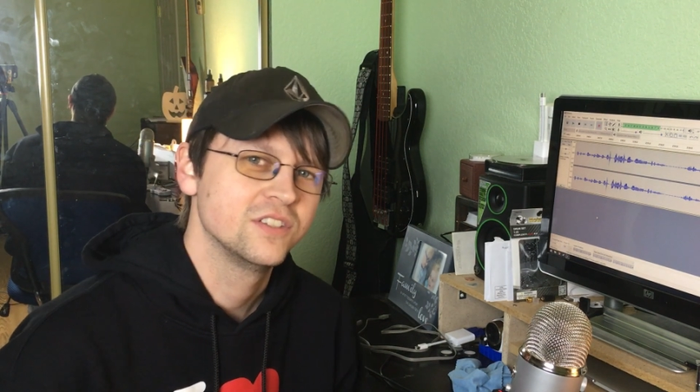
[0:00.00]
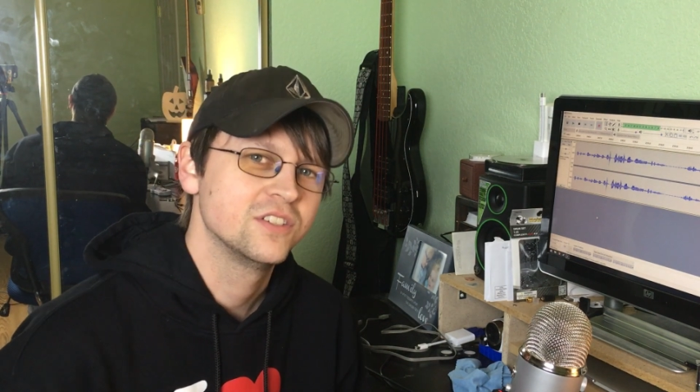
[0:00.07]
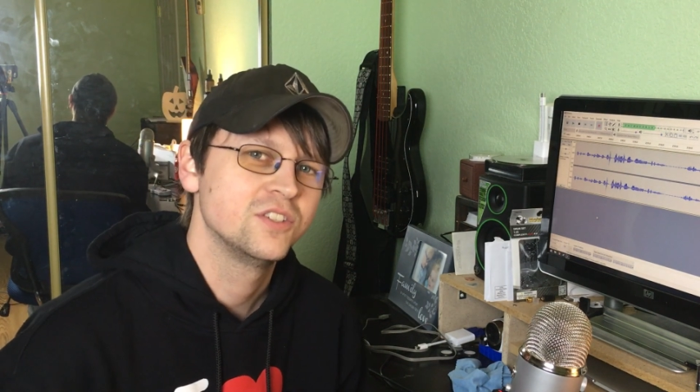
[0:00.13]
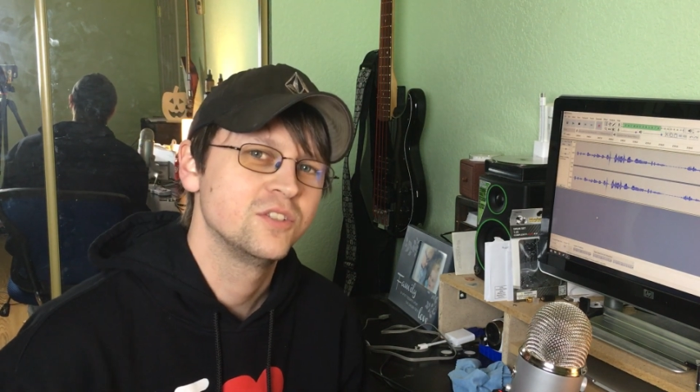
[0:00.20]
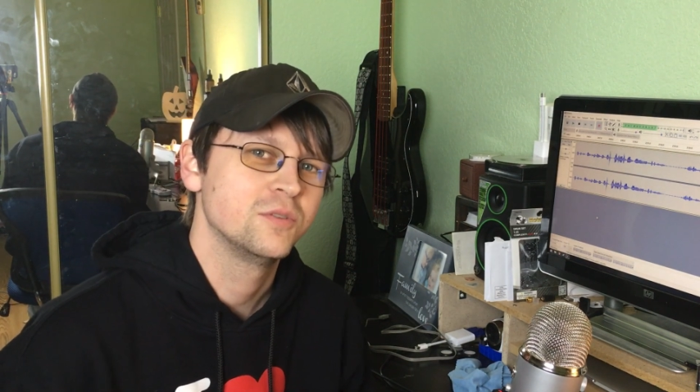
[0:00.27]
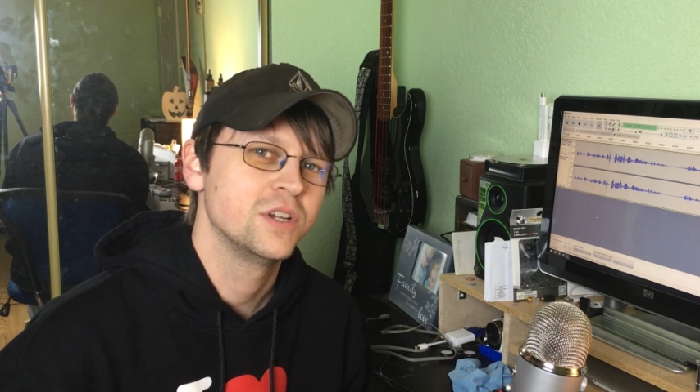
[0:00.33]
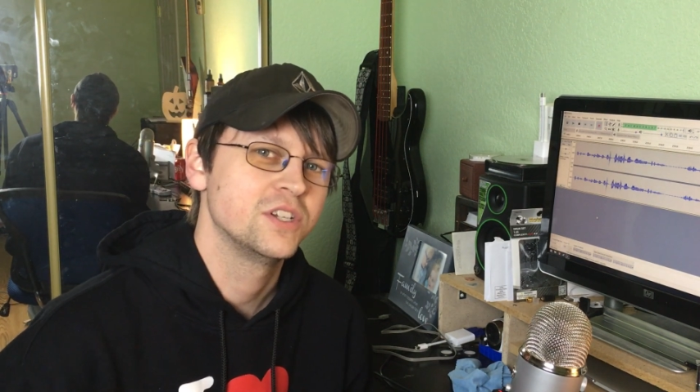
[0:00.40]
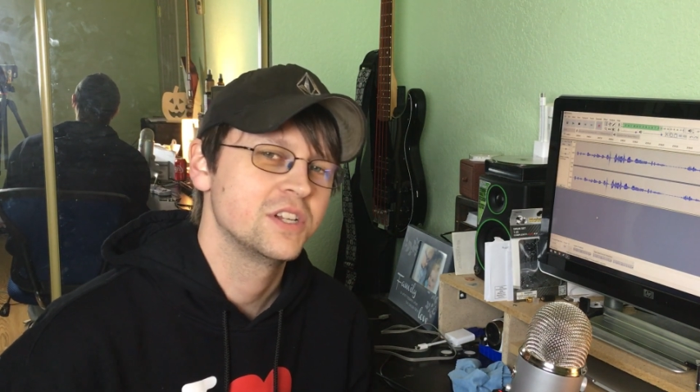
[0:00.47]

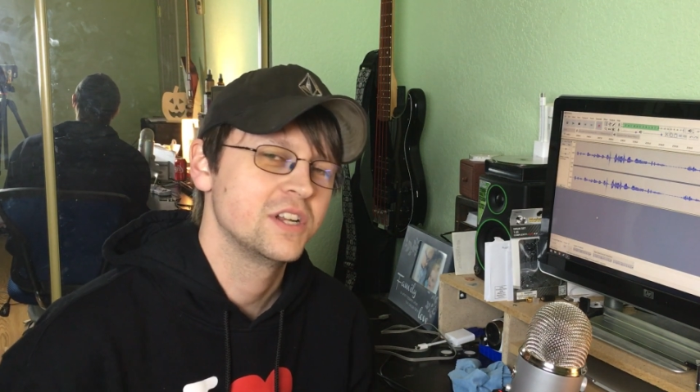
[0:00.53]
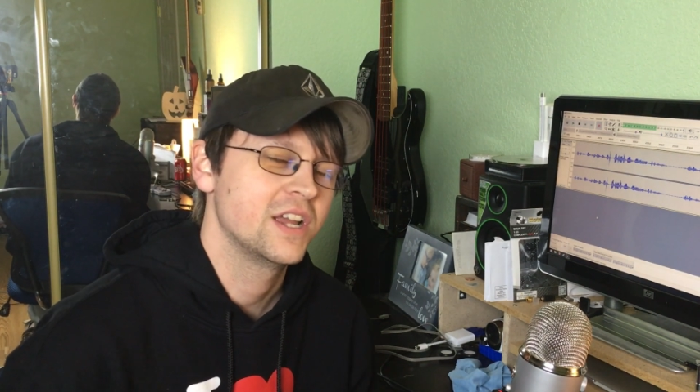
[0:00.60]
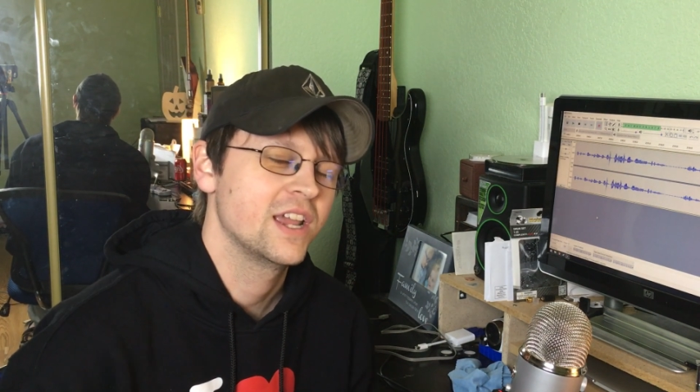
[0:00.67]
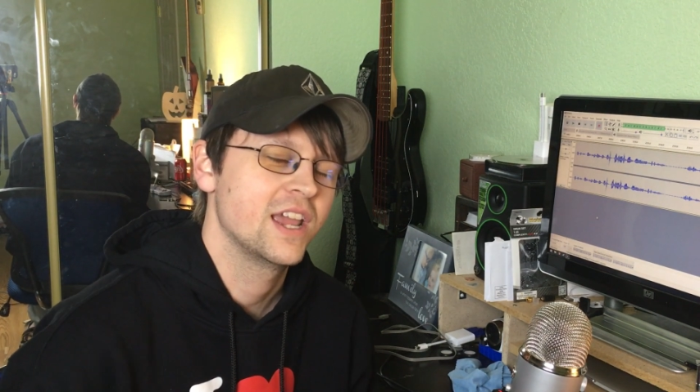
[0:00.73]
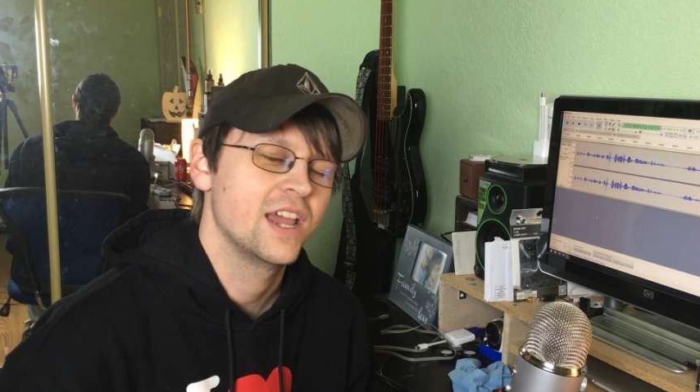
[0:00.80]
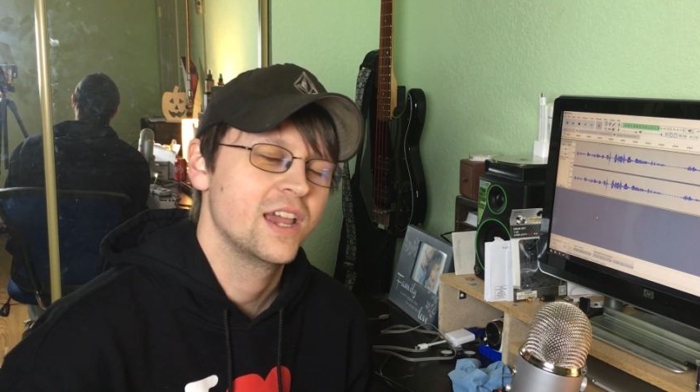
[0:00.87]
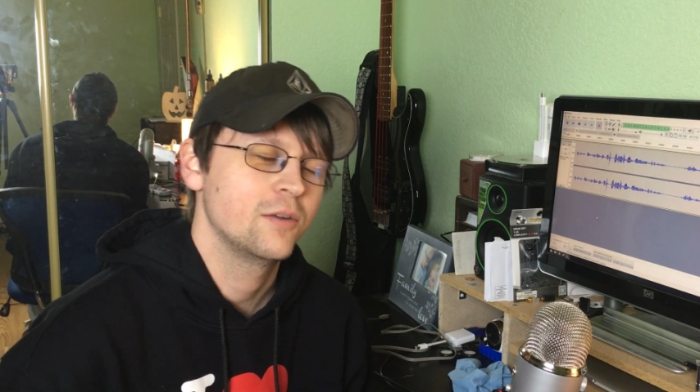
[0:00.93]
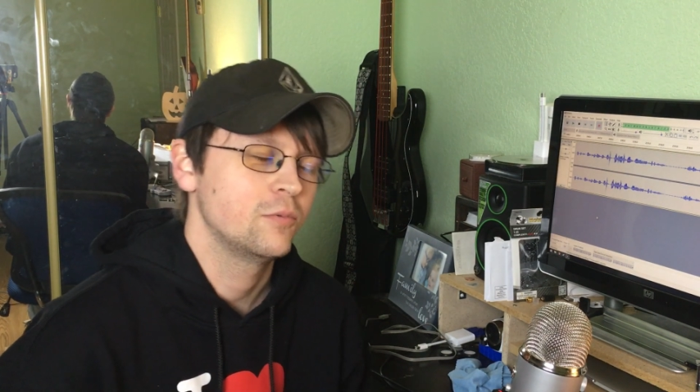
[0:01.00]
situation I
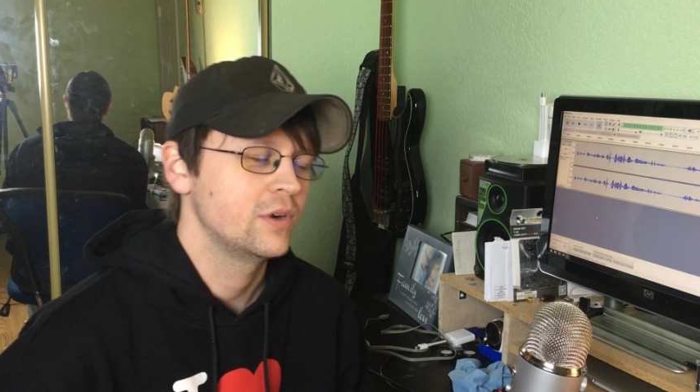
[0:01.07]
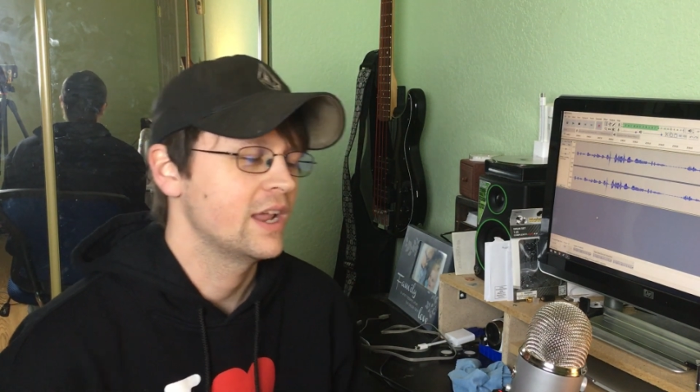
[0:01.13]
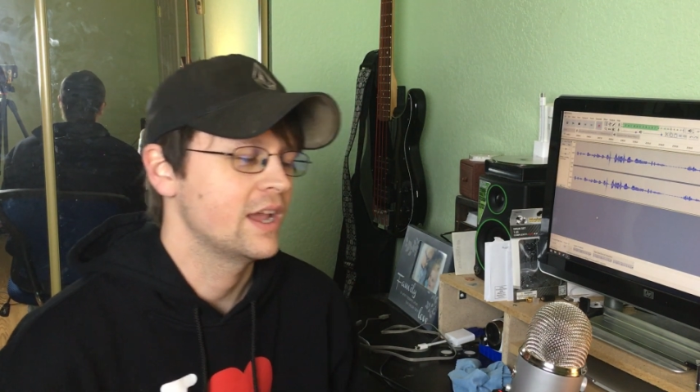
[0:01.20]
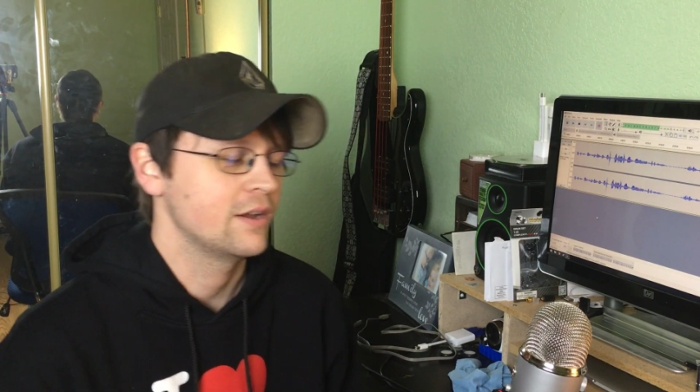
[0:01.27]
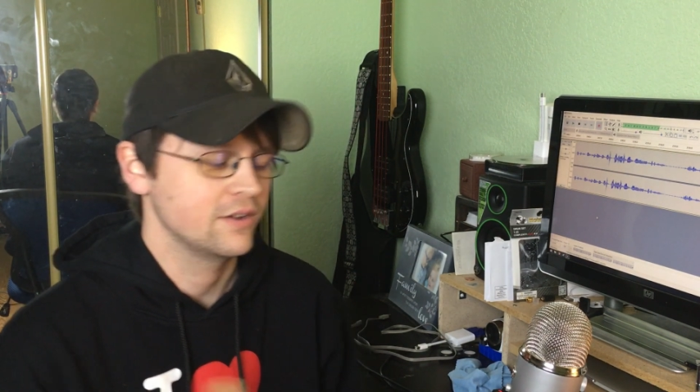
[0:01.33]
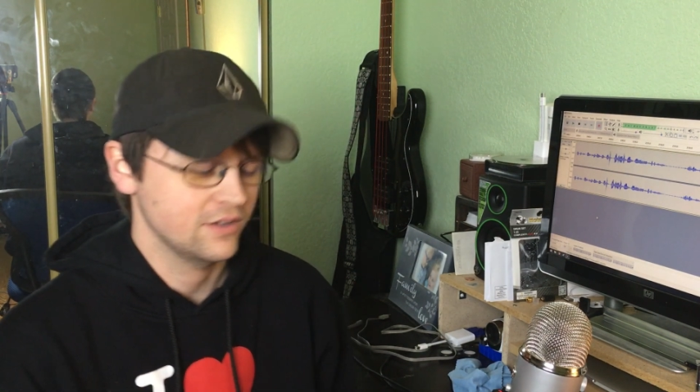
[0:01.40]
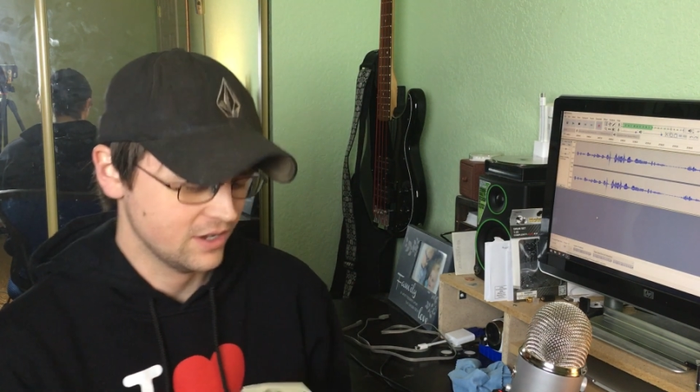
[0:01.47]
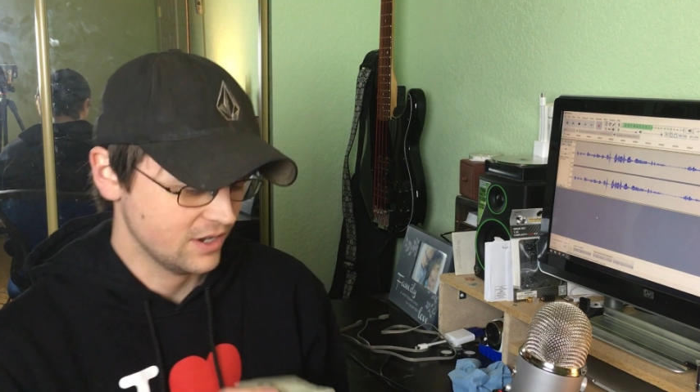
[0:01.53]
had when
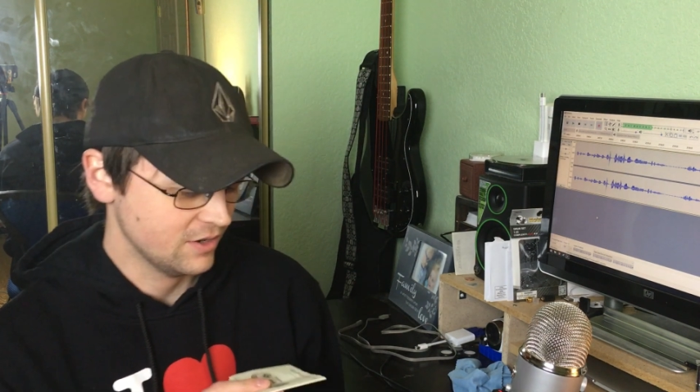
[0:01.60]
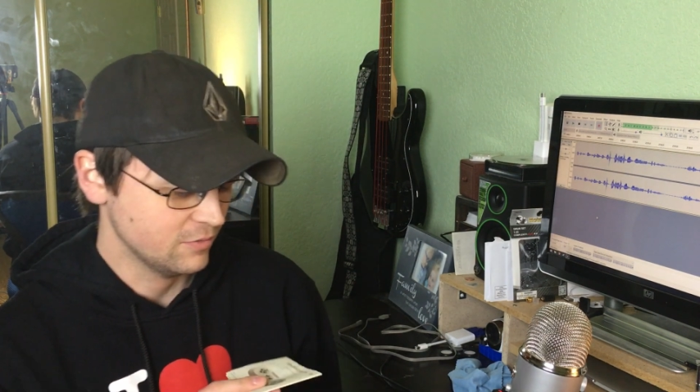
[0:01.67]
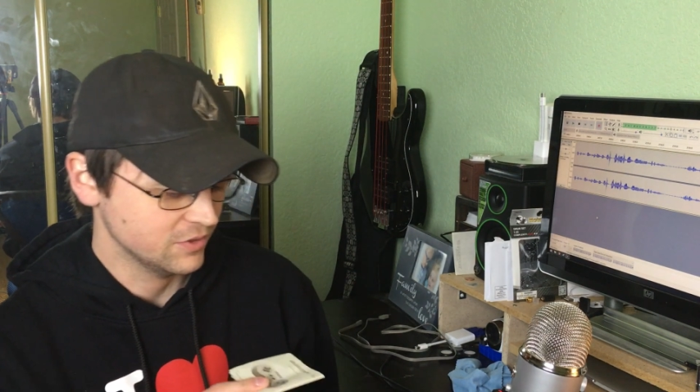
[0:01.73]
I uh,